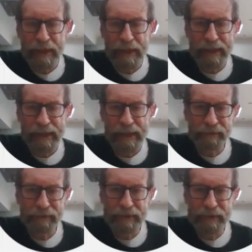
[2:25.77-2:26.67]
And
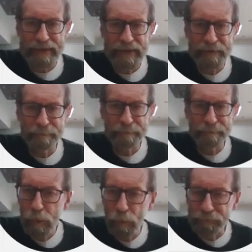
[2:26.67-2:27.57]
it's
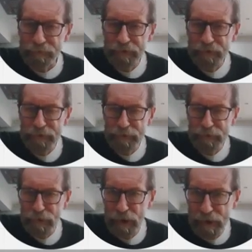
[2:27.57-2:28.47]
important to
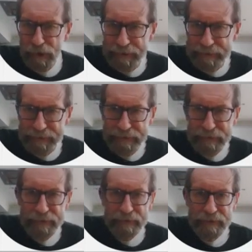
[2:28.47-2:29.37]
try
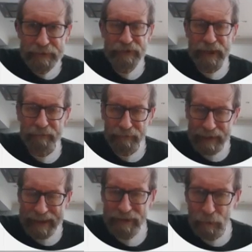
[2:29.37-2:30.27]
to take
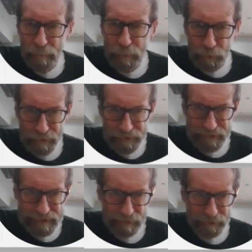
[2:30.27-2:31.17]
that on board as
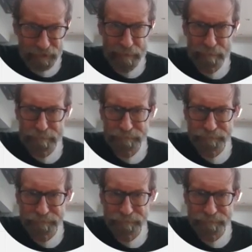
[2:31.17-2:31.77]
a skill set.